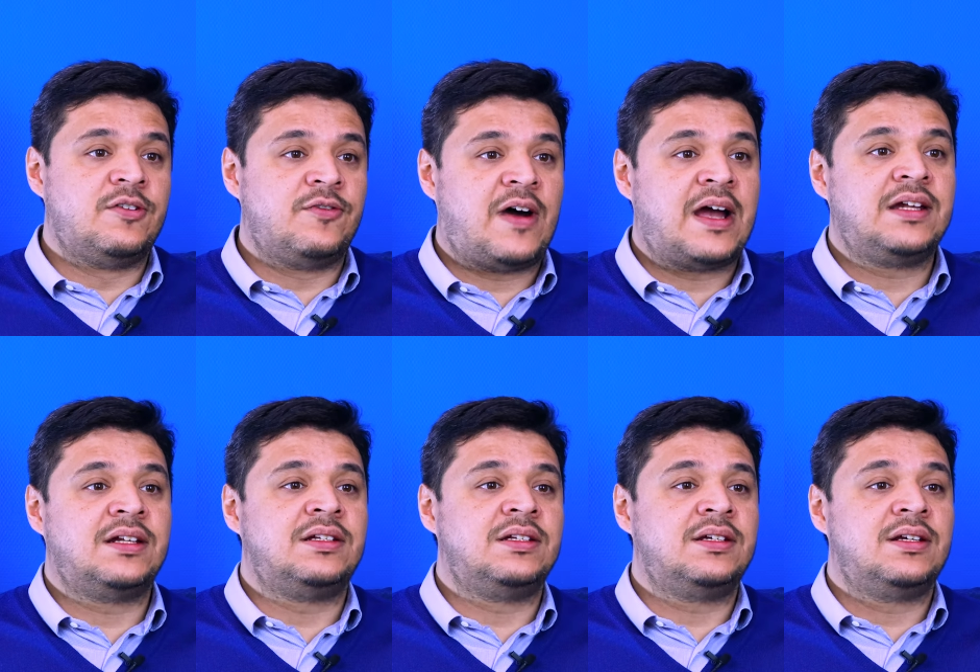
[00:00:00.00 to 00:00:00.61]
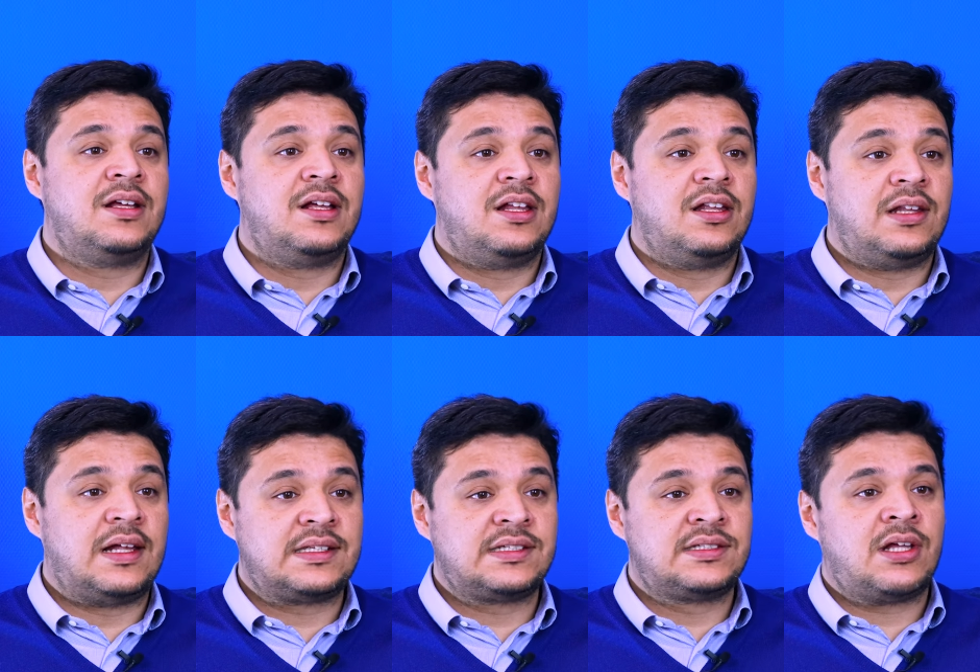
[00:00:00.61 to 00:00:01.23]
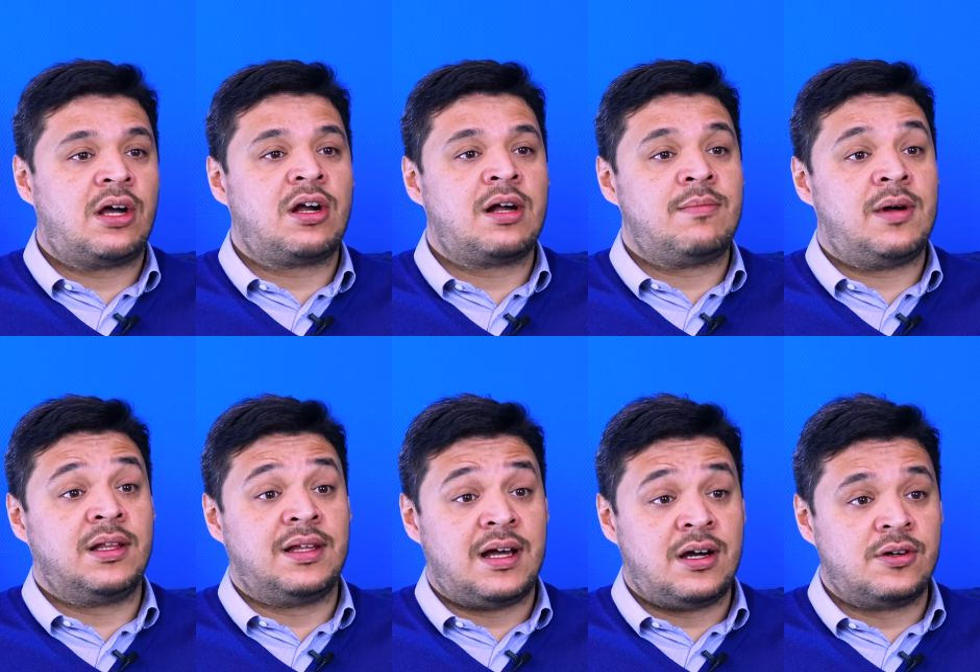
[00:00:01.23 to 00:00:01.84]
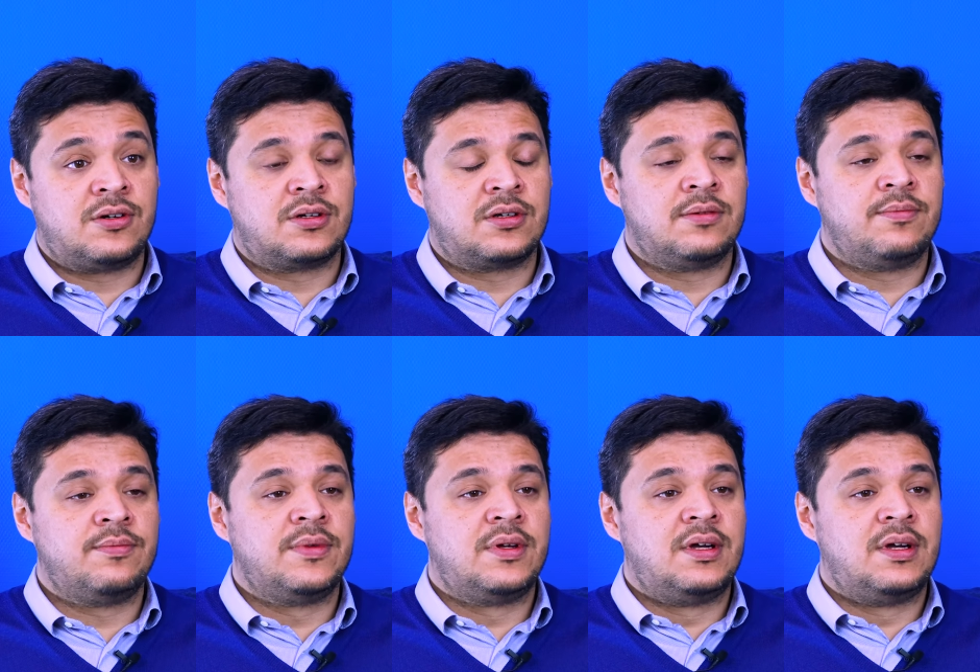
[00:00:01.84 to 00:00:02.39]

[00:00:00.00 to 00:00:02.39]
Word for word: Finally, let's talk about Alcor.